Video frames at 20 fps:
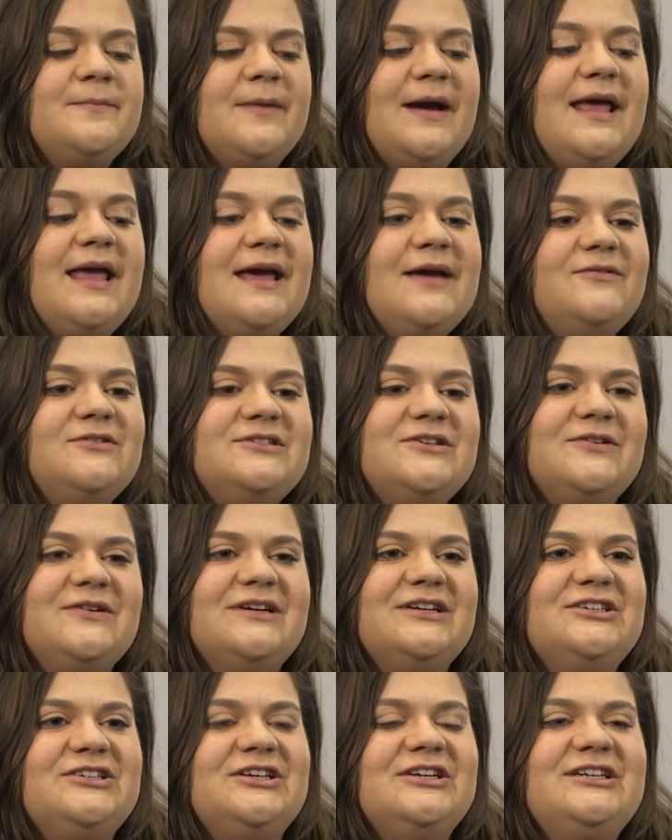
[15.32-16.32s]
my aunt was
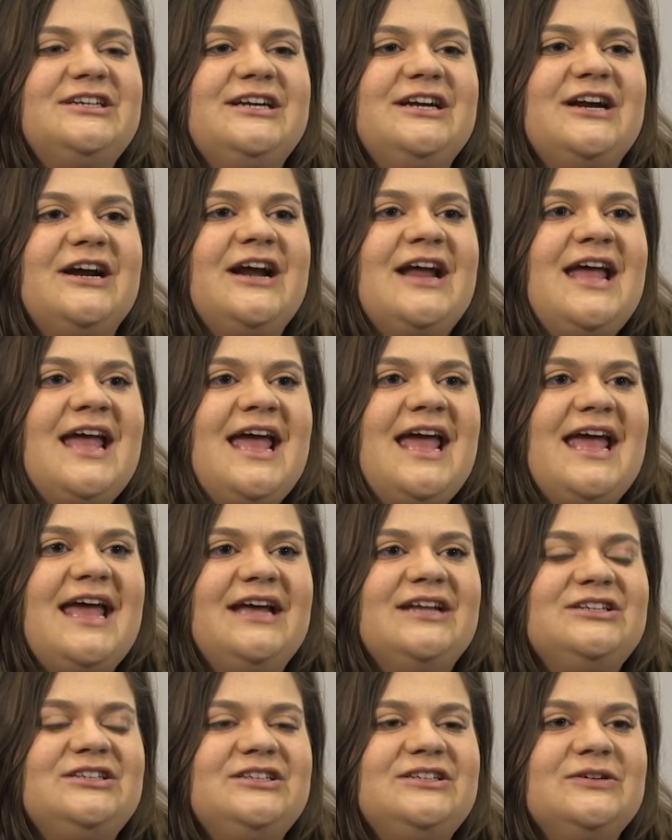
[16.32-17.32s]
going to church here
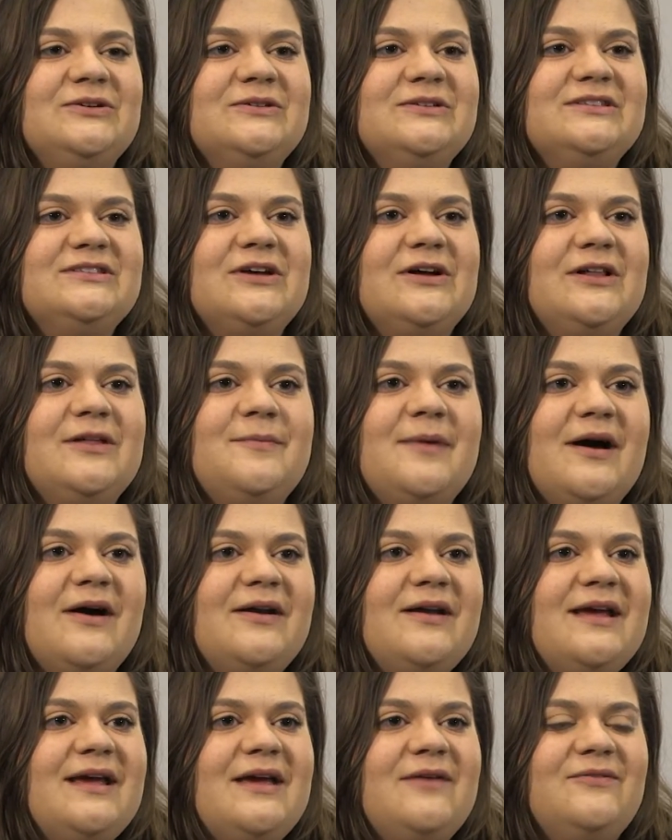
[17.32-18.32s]
and she told us all
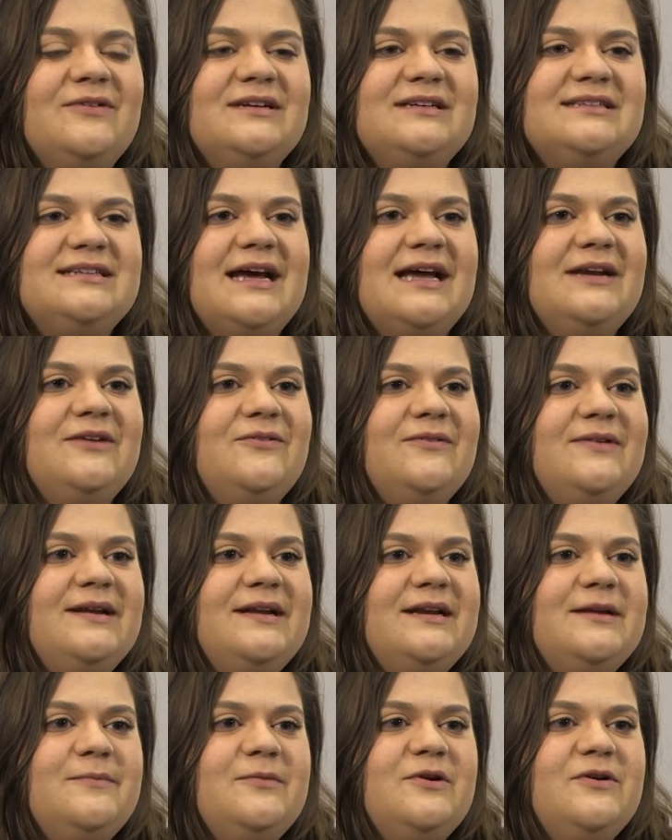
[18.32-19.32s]
about it and we decided we
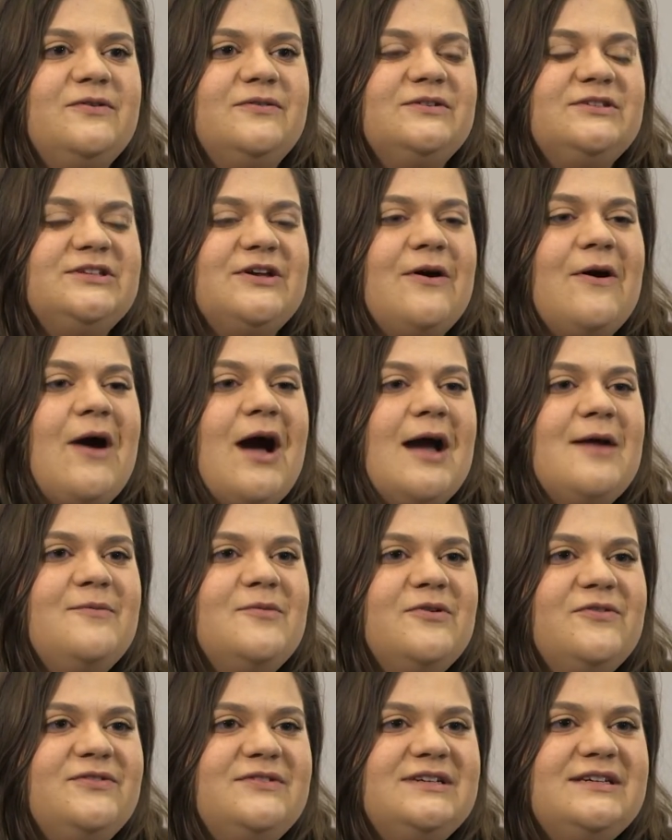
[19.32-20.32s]
need to move. So I
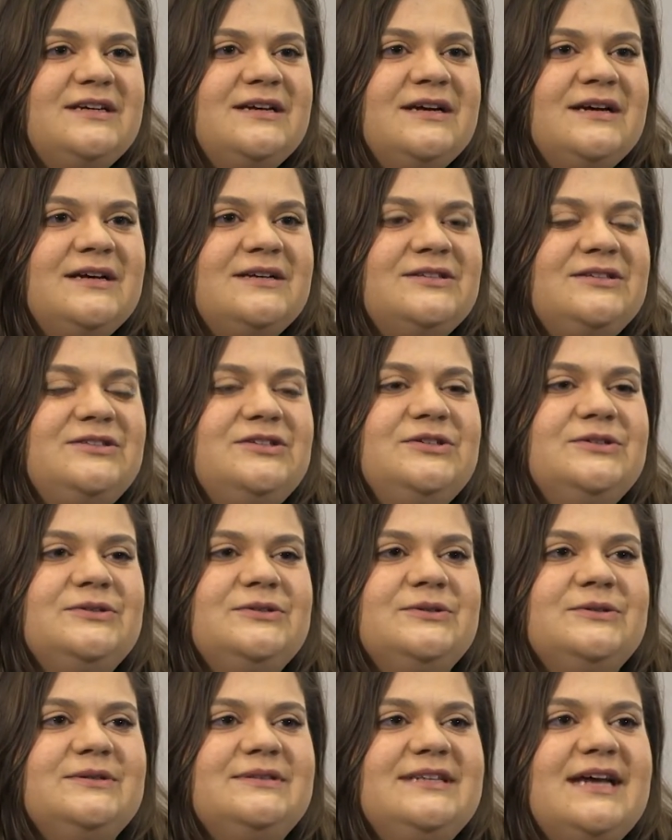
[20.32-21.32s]
moved
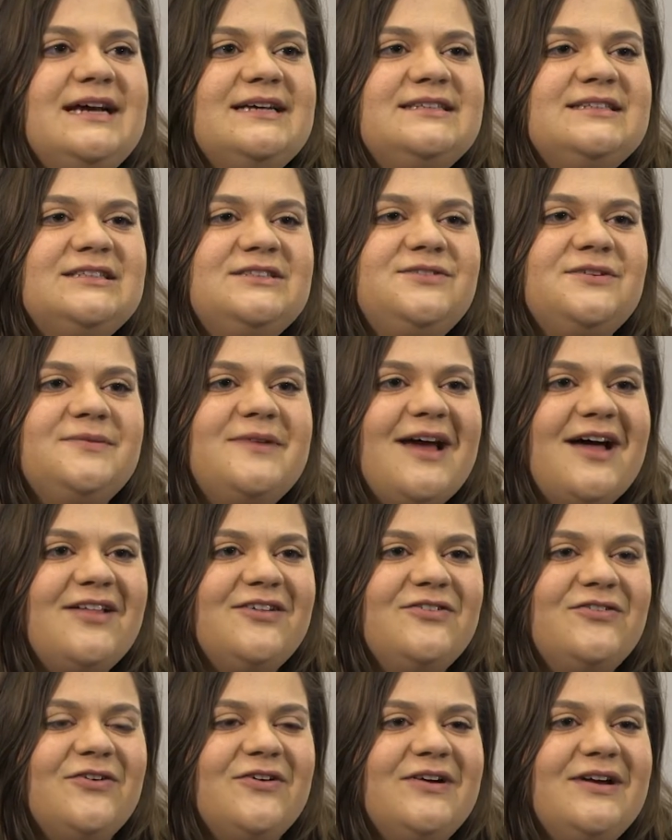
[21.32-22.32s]
to Texas from
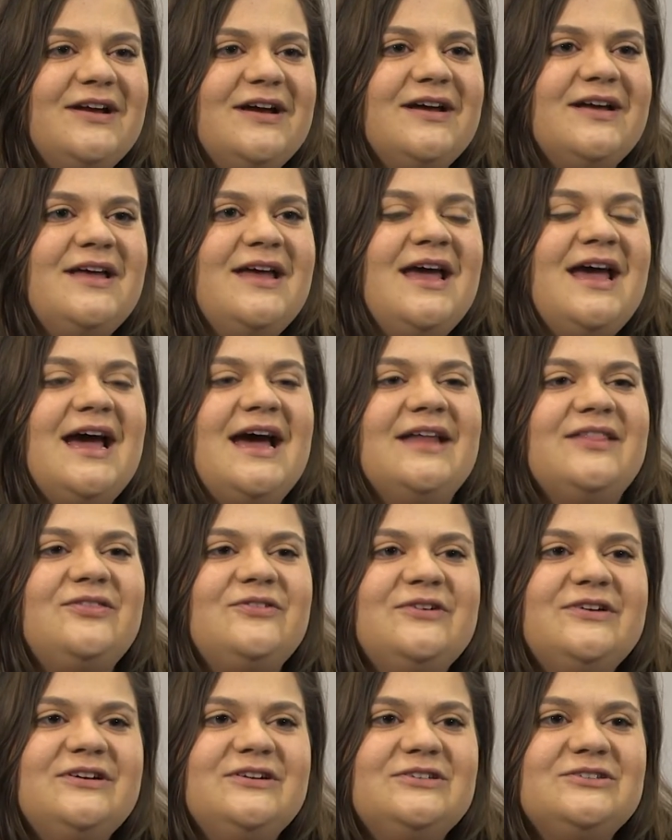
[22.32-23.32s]
California at
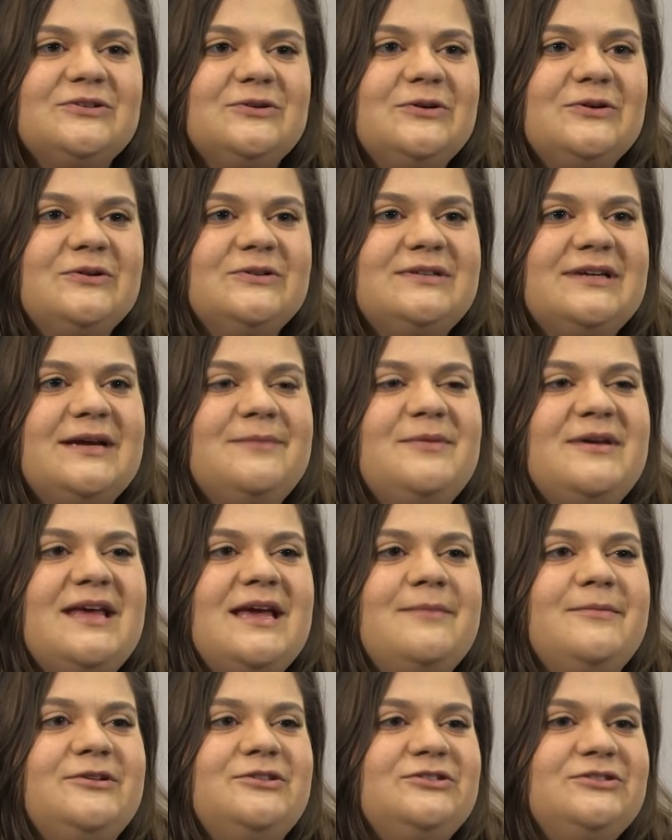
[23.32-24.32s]
3 years old and
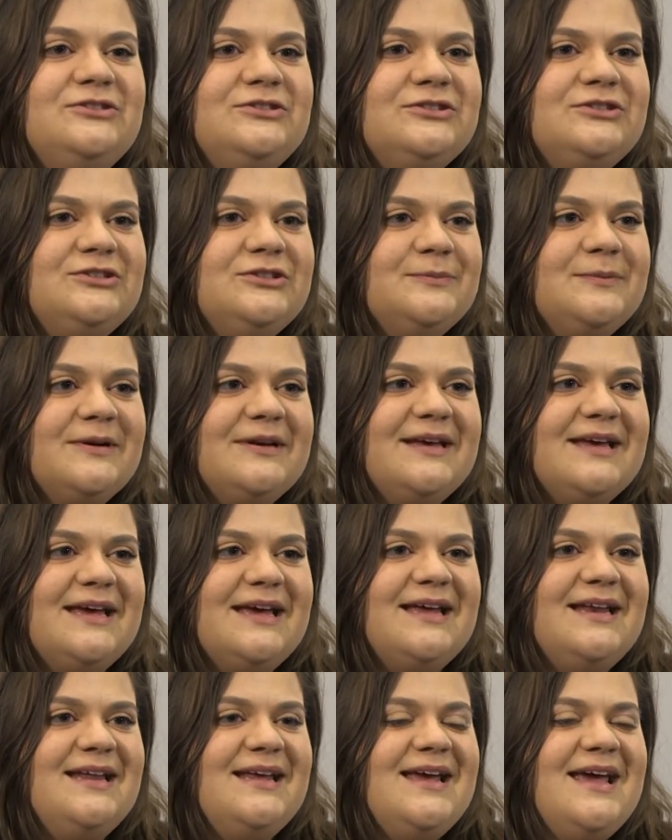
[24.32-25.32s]
became a junior super
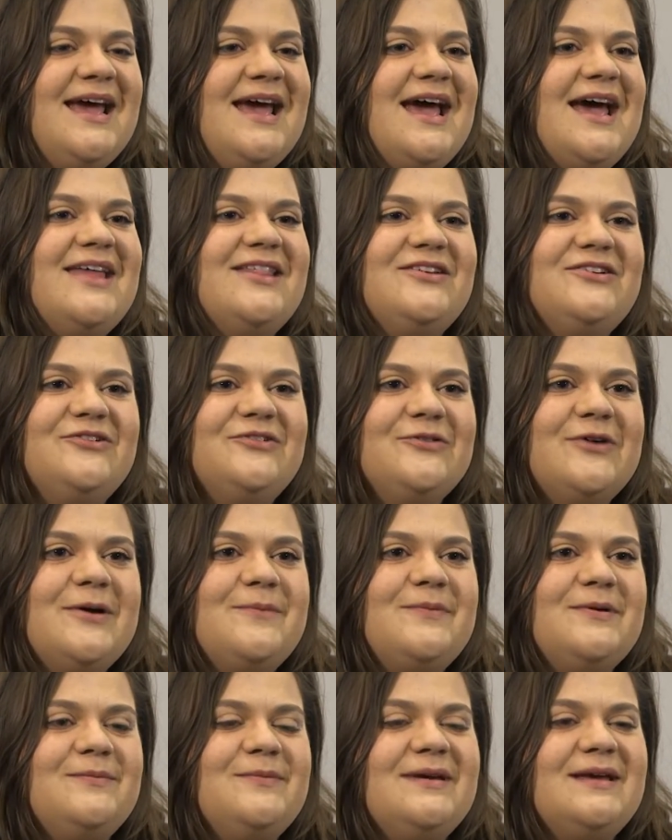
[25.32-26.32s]
kid and then grew
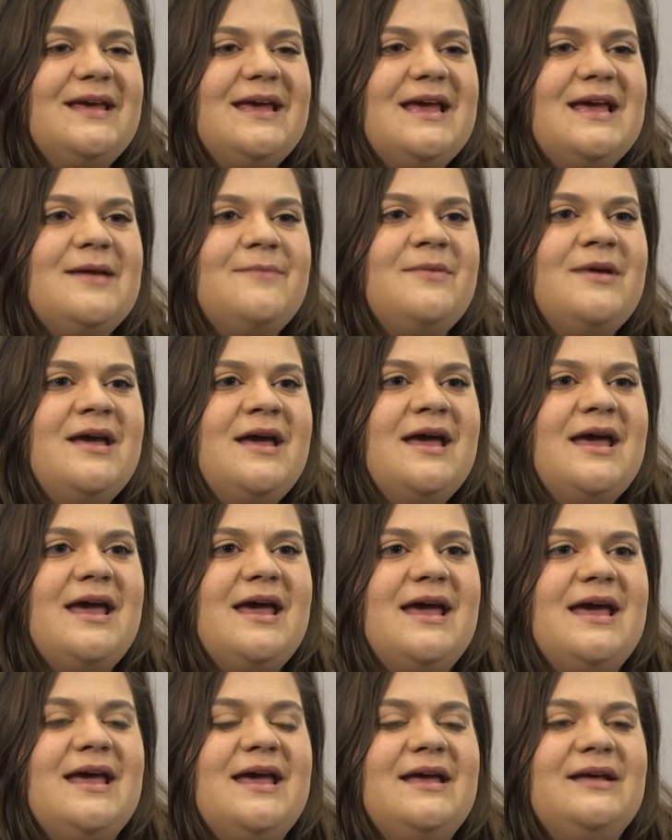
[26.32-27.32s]
up and became
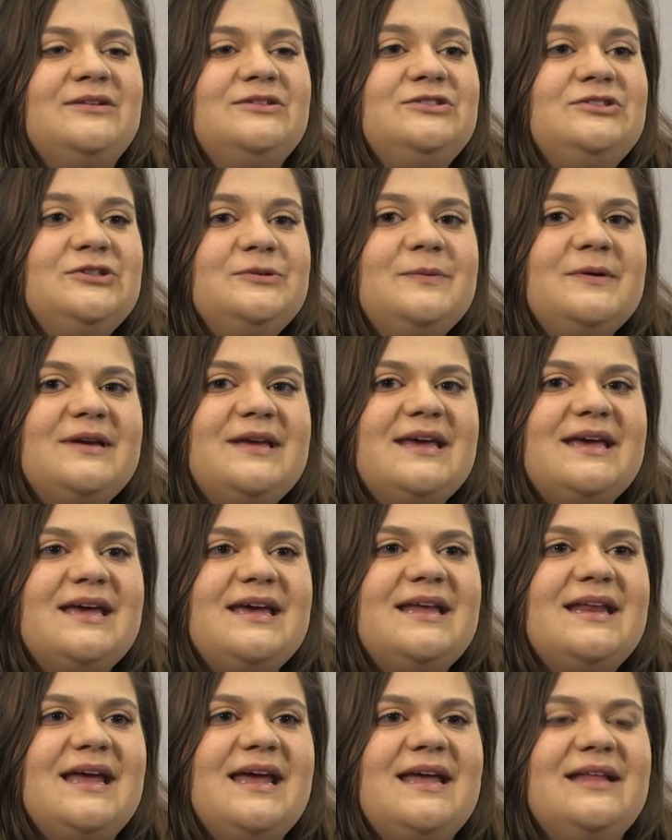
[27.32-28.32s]
a super
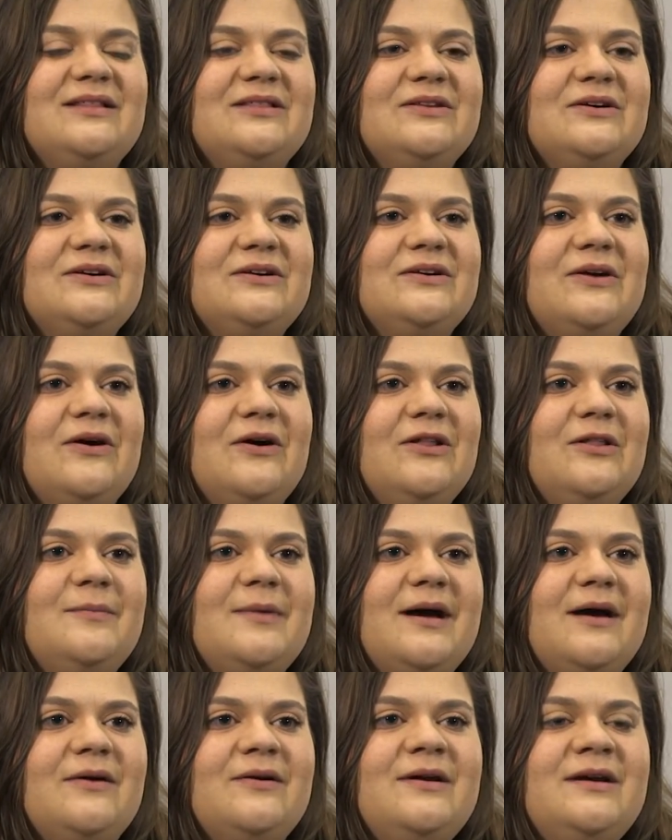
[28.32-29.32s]
kid and learned all
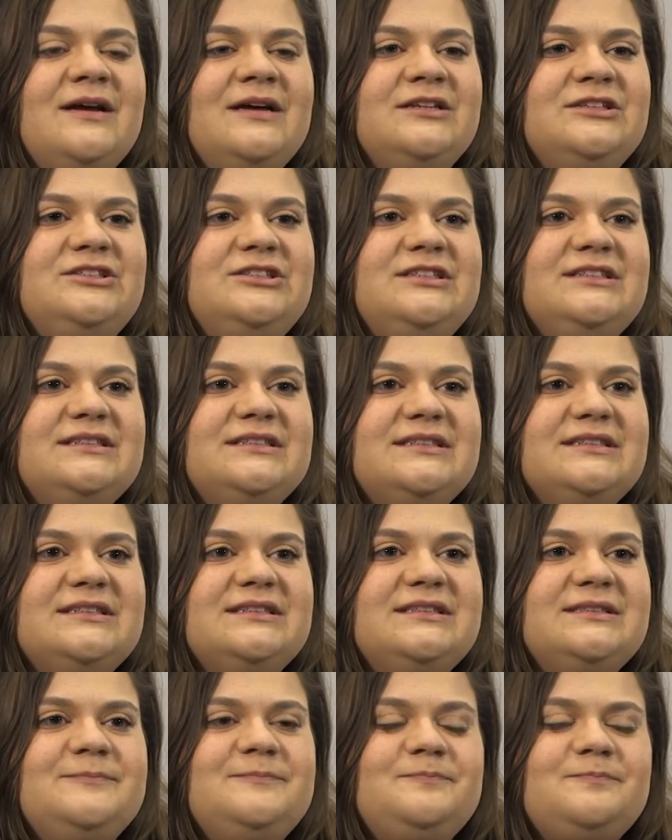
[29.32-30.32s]
about
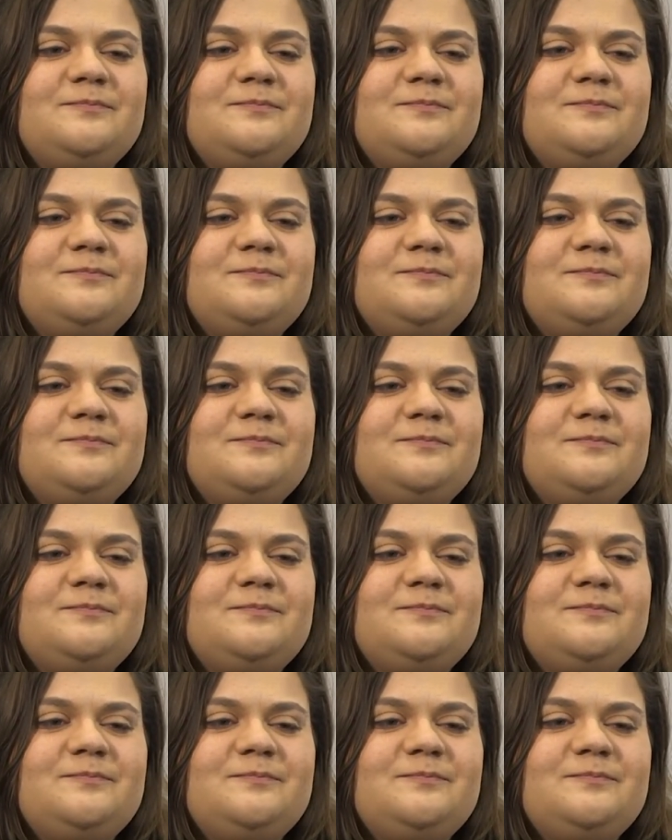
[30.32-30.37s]
Jesus